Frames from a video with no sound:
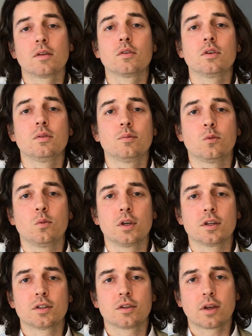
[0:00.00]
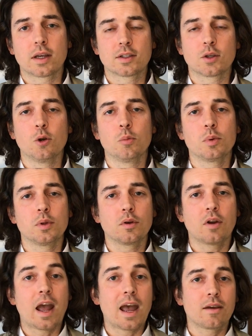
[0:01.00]
you wish, eyes open or
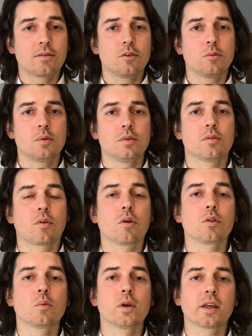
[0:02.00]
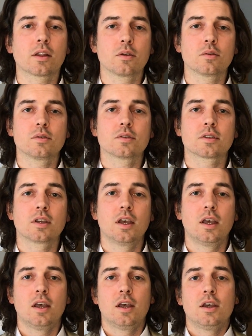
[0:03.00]
half opened or all the way closed,
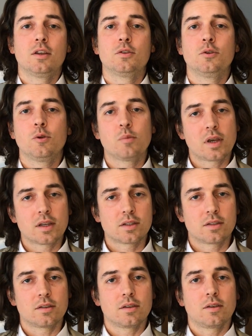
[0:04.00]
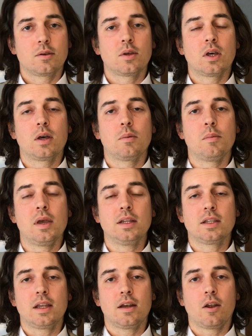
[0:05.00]
do your best to
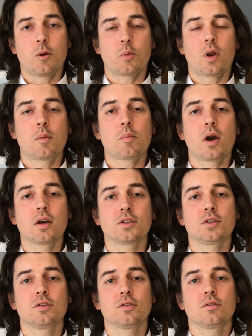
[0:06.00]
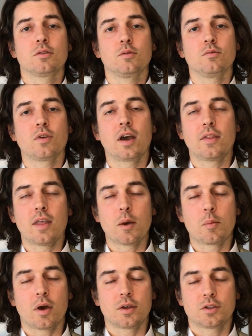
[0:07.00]
maintain an upright posture. You can find that
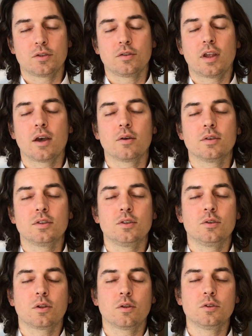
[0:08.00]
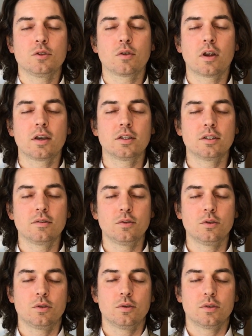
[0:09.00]
posture now as you close your eyes if you
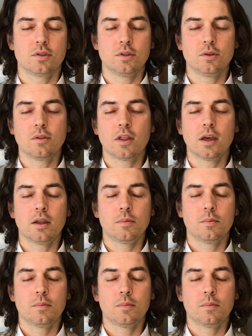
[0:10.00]
choose to do that.